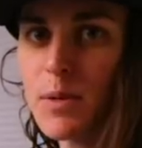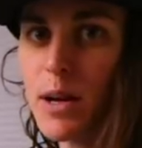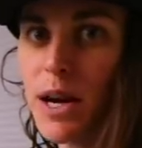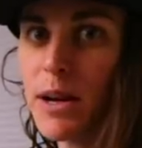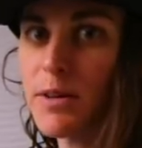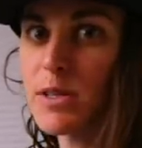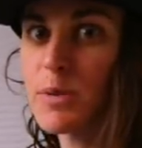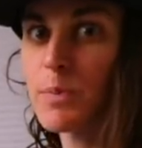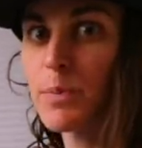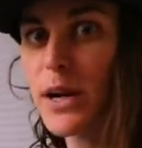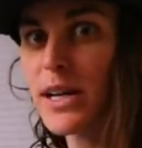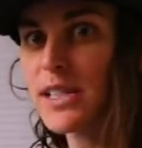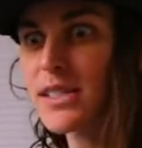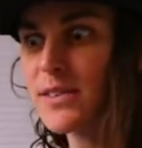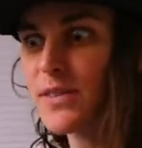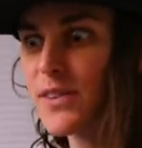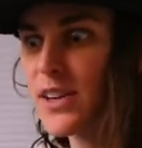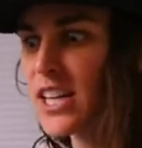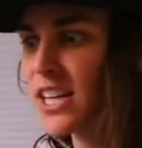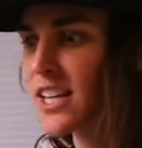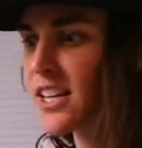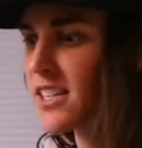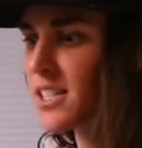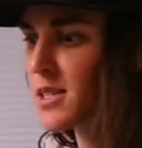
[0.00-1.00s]
when I was
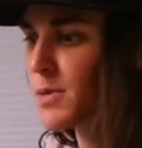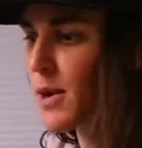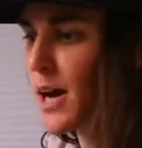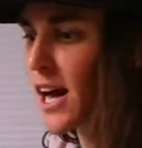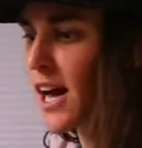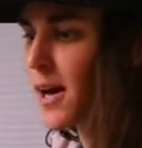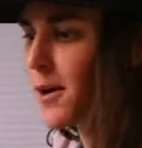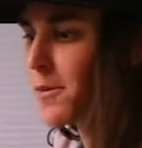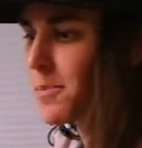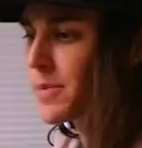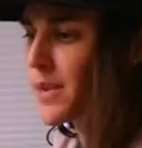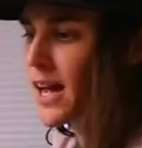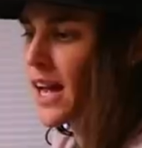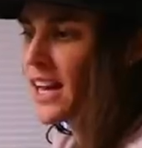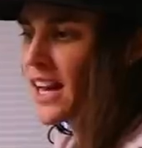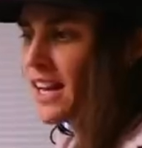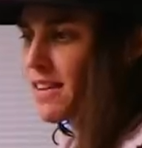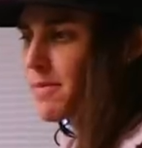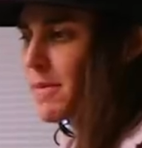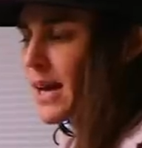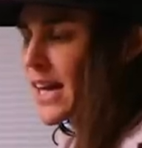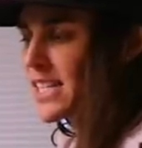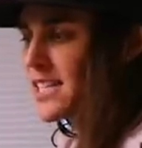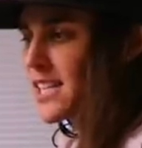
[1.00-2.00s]
breastfeeding as well, I'd have
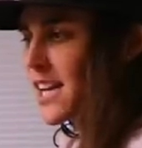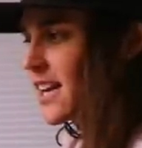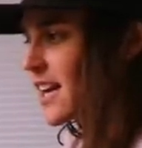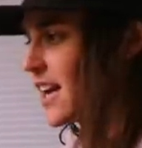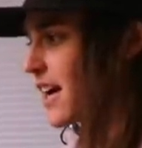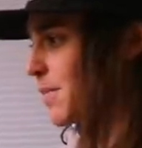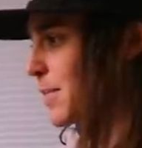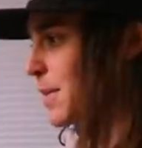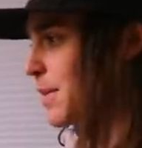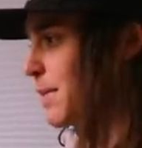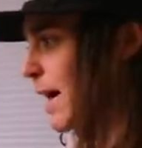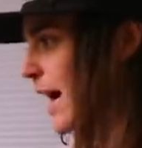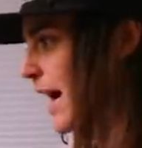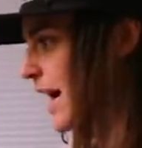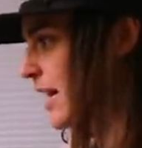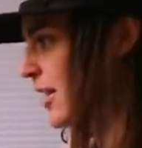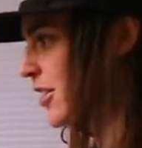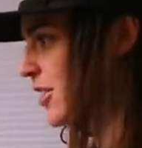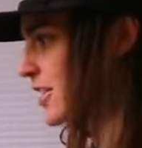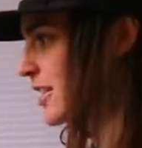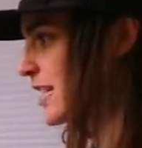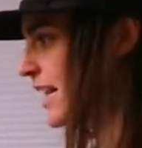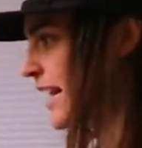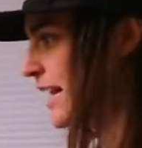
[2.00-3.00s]
my side up and Pat
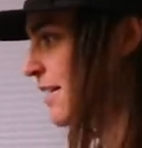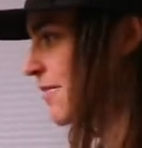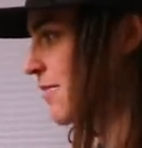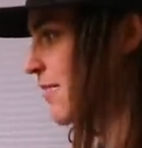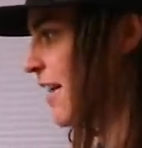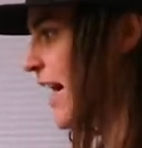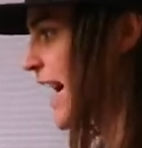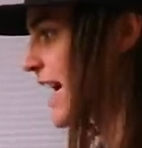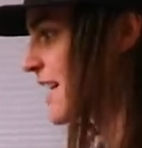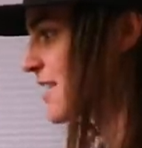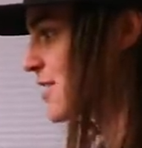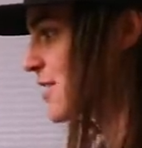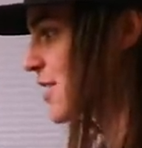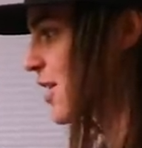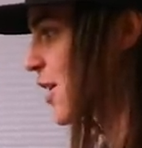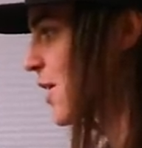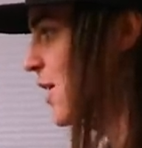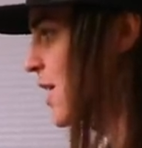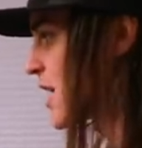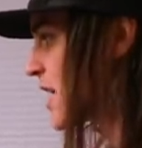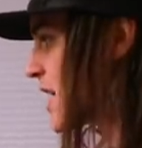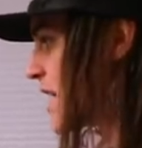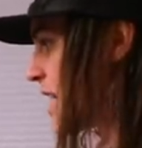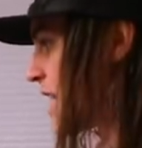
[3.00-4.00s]
could lay flat. So
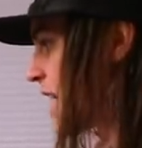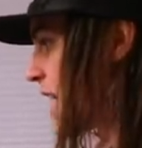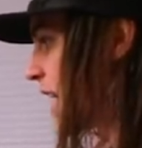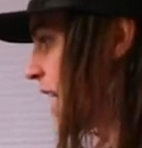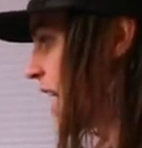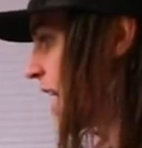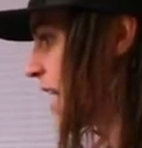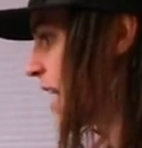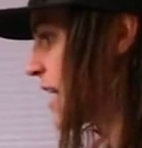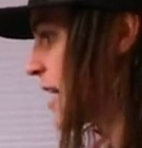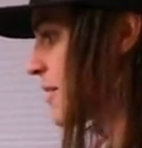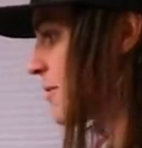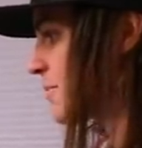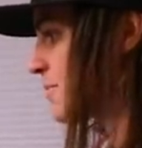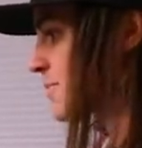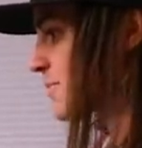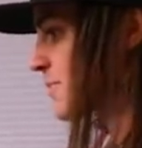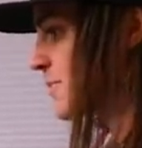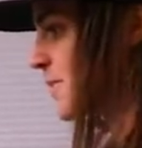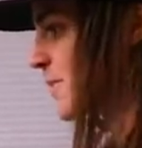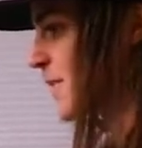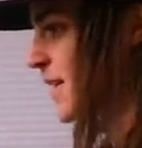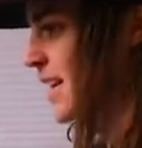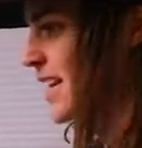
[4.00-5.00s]

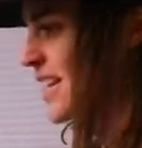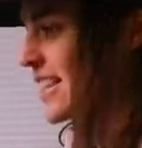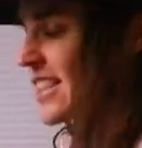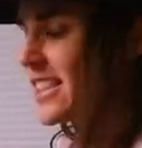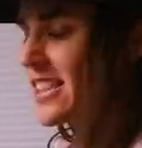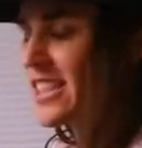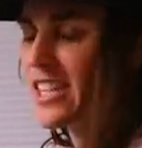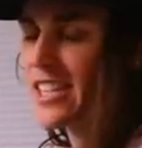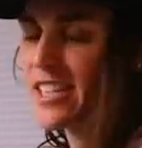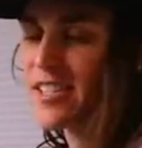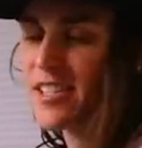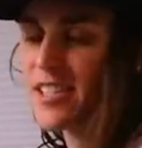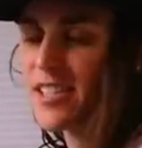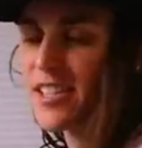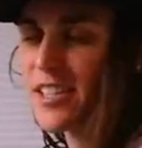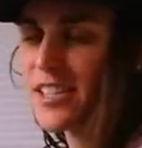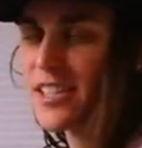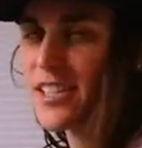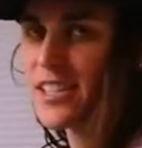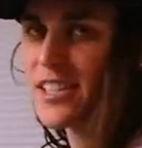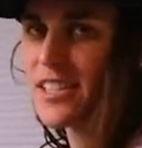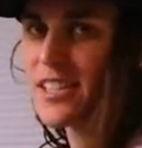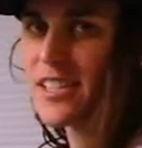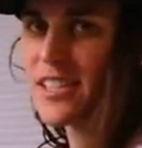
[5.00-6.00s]
this
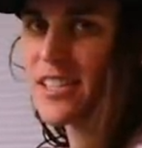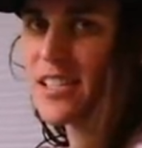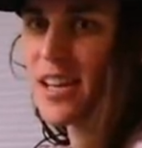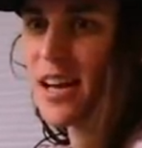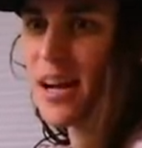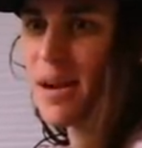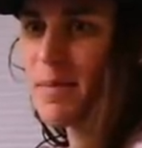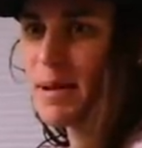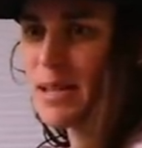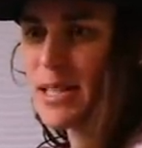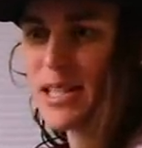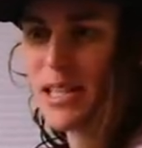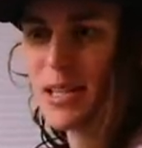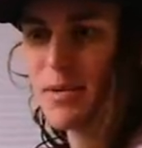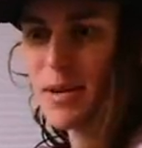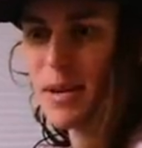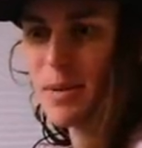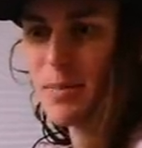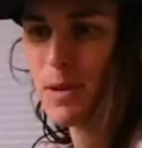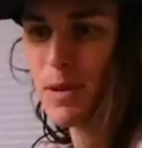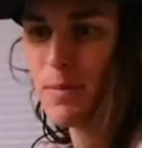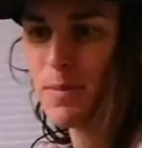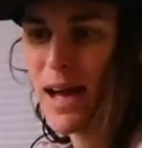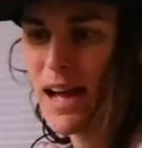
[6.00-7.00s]
is my sleep
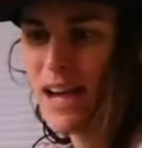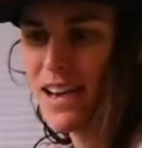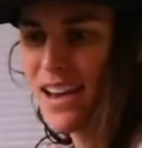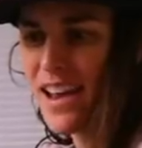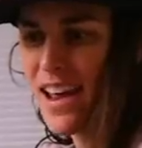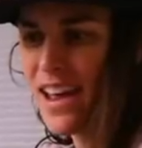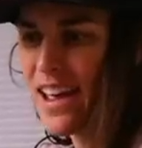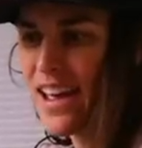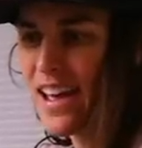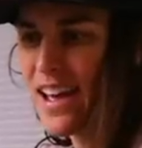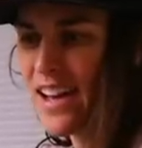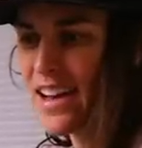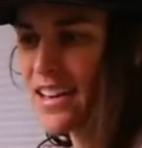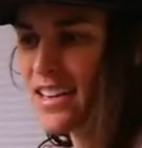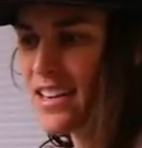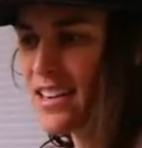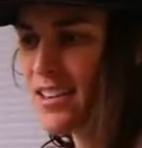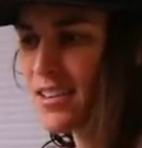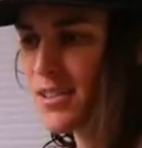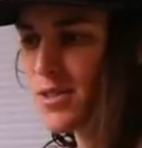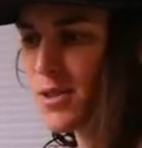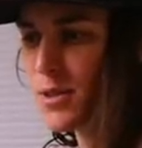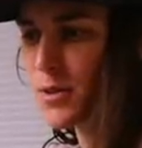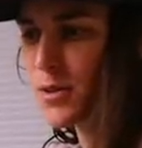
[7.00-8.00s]
number bed, and it
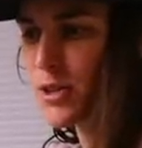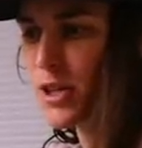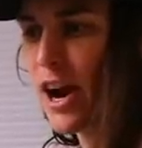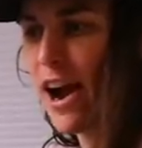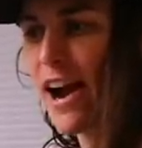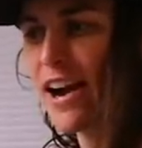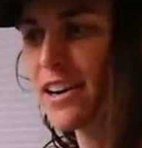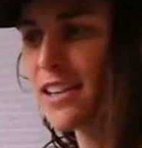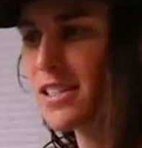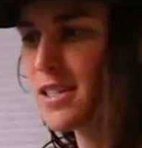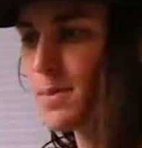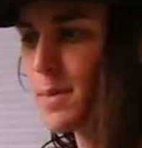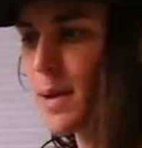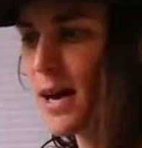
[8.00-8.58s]
also tracks